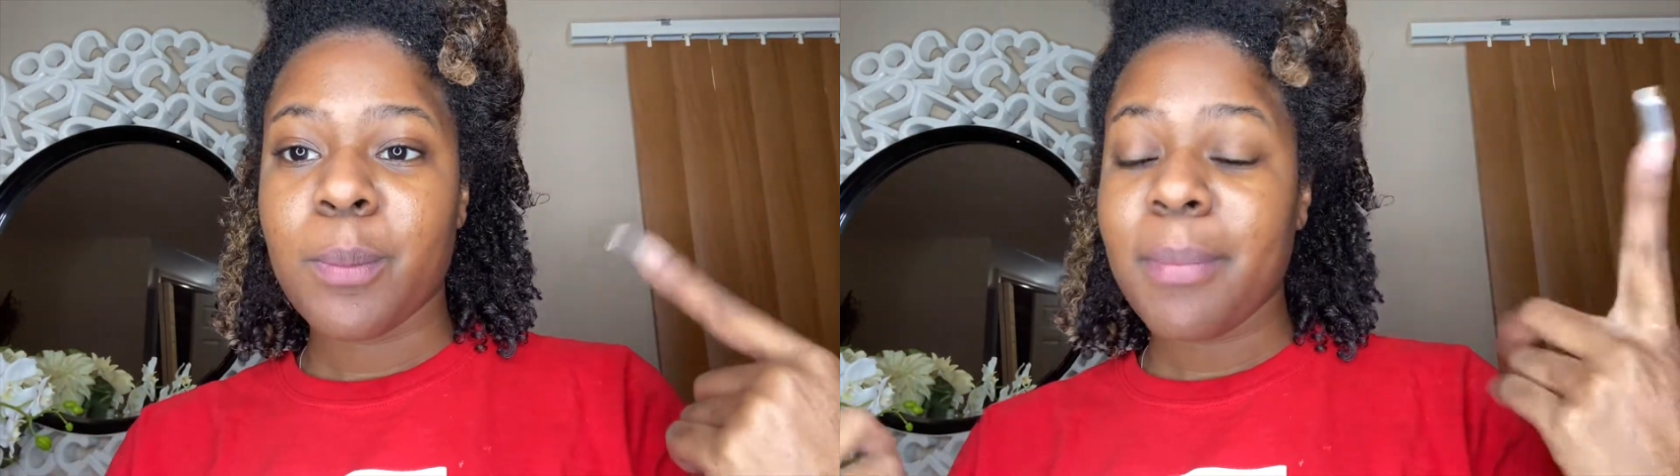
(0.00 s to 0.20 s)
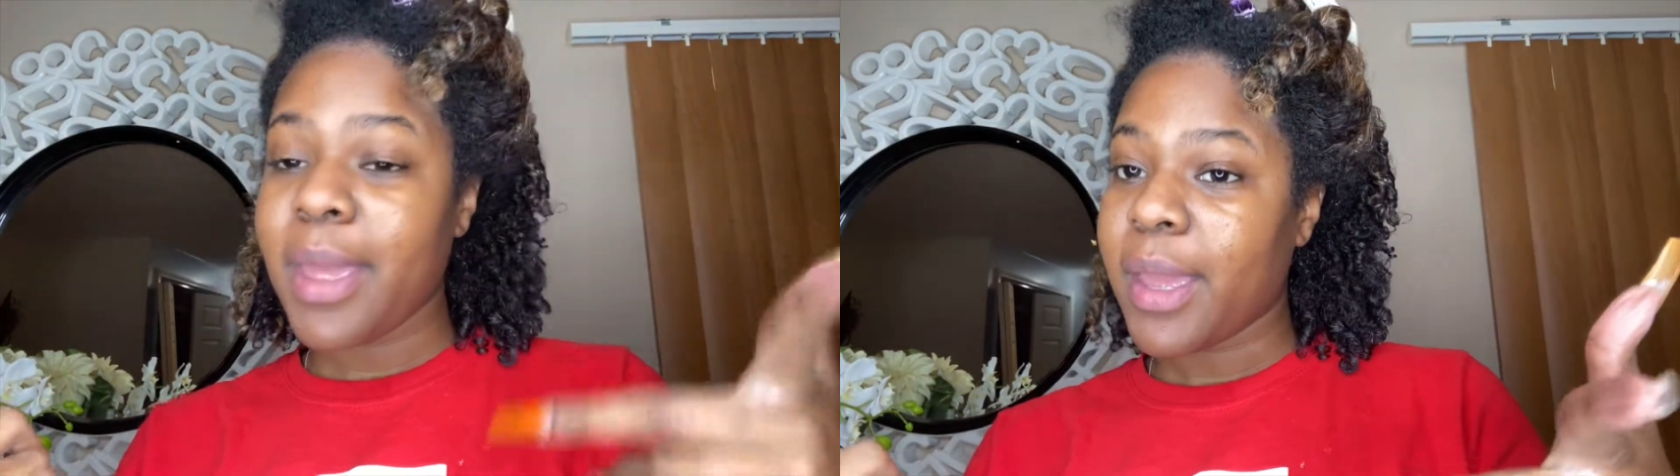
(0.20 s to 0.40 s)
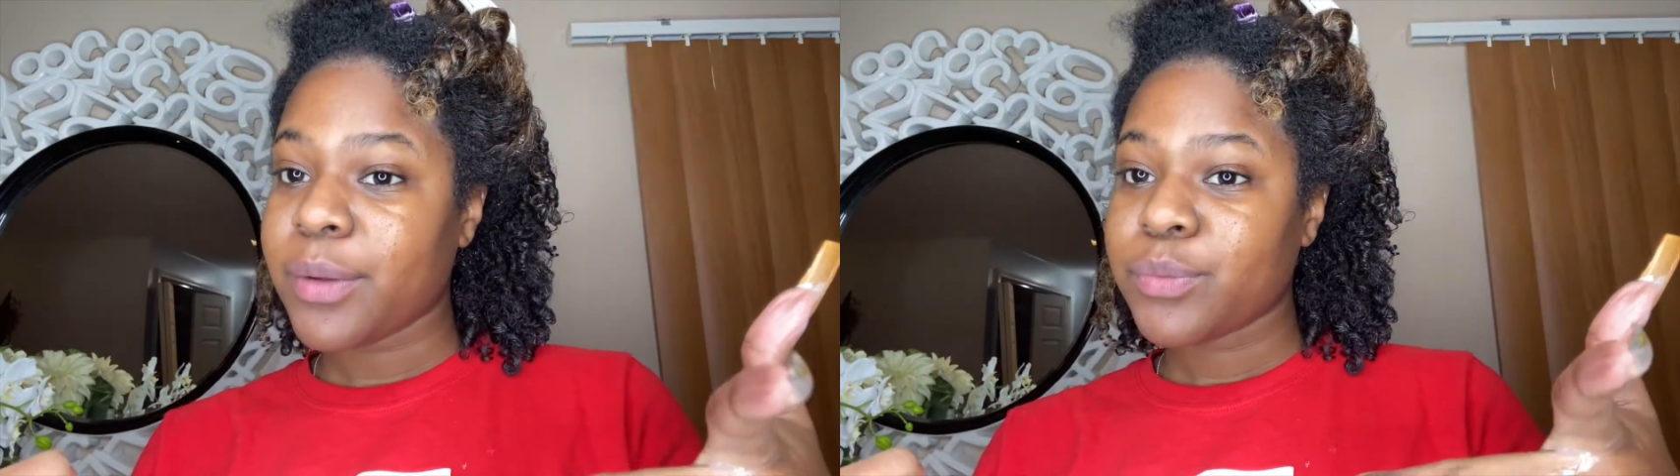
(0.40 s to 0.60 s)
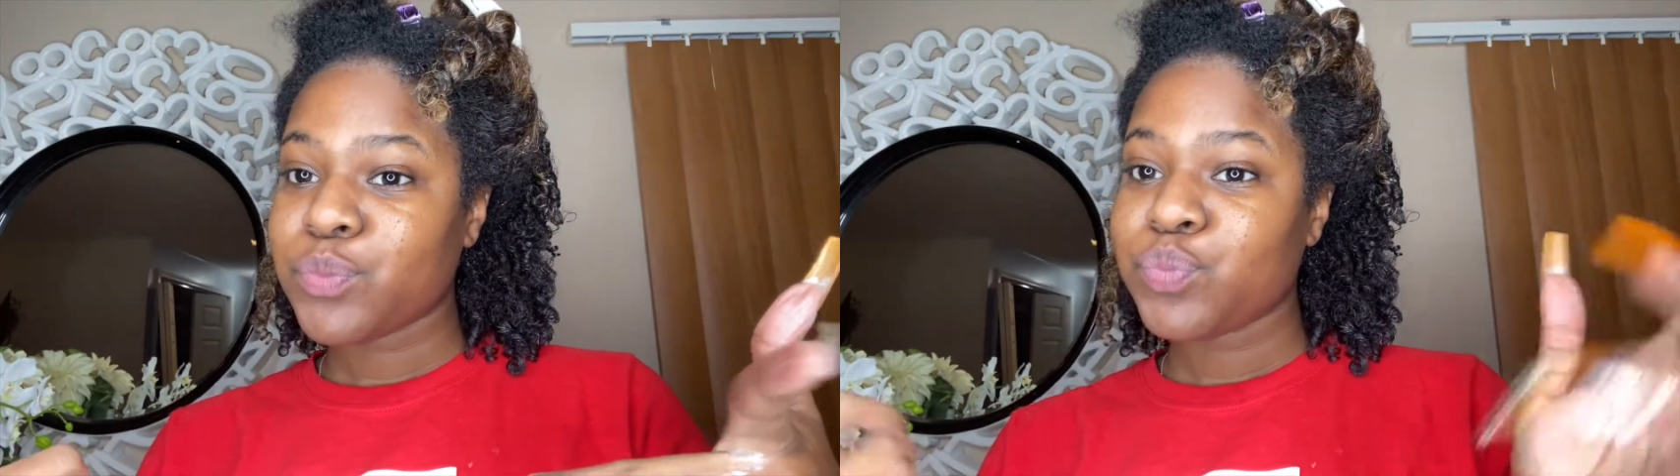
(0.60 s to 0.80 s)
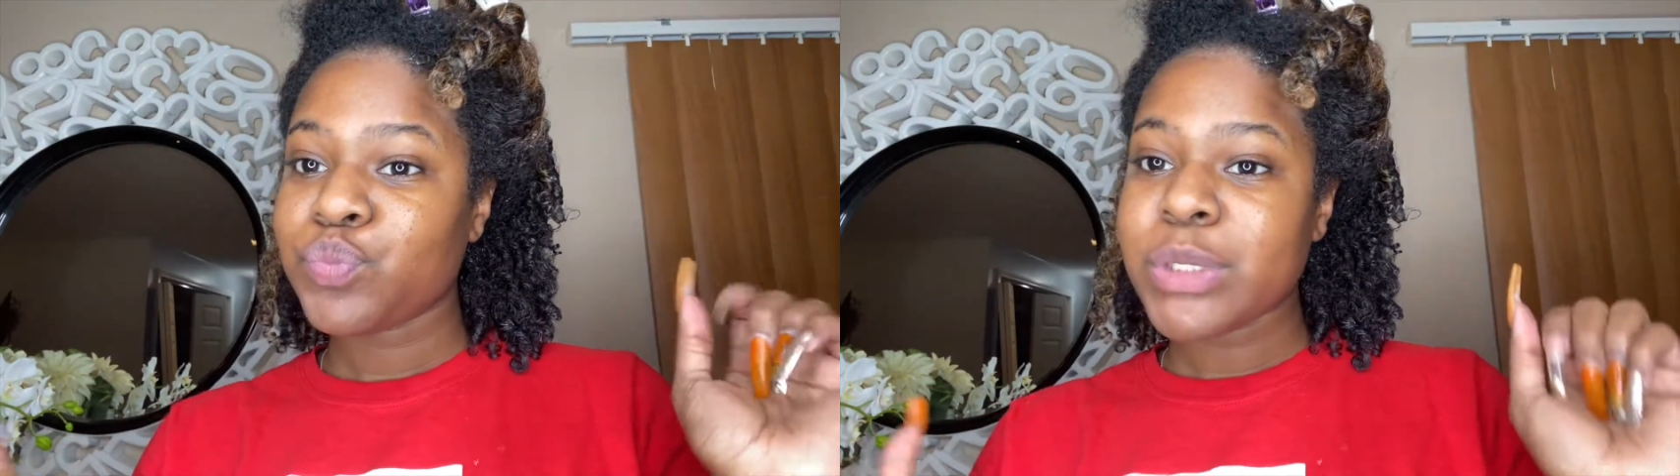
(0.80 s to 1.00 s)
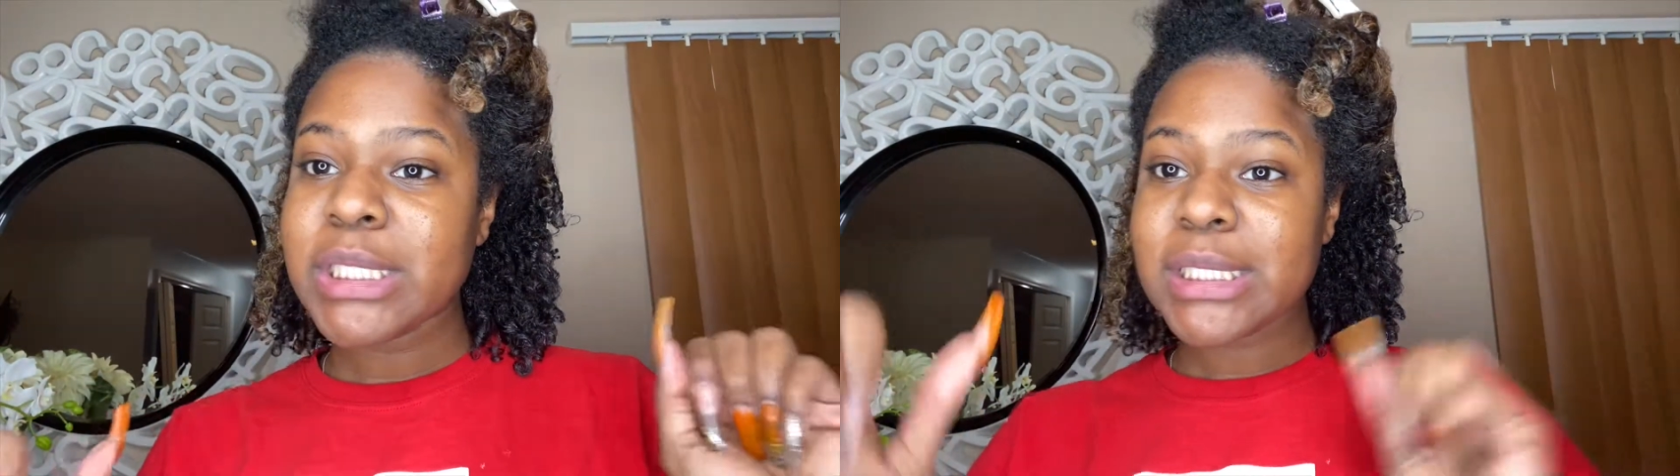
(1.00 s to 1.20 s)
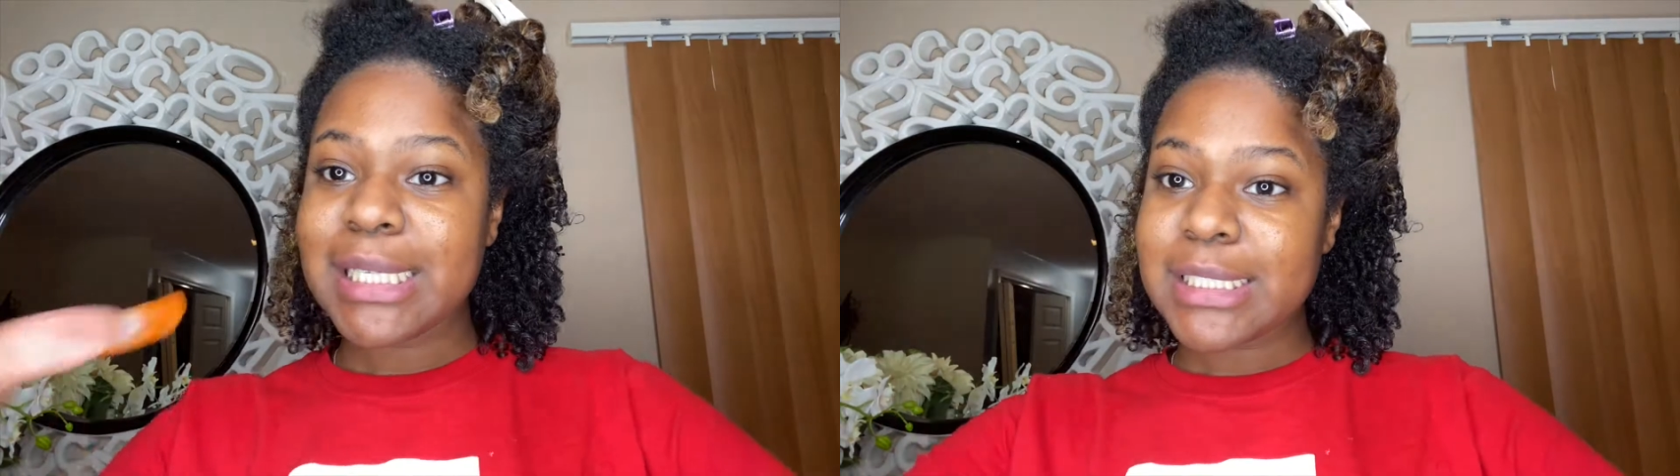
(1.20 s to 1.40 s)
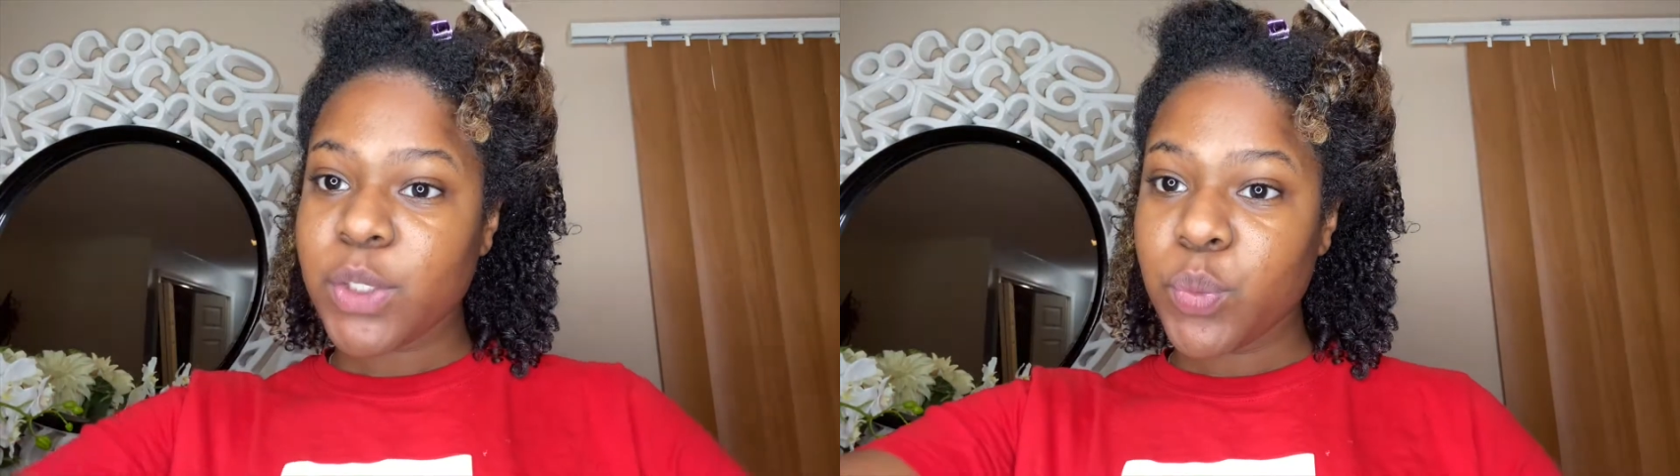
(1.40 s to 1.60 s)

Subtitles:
pat. Let's go.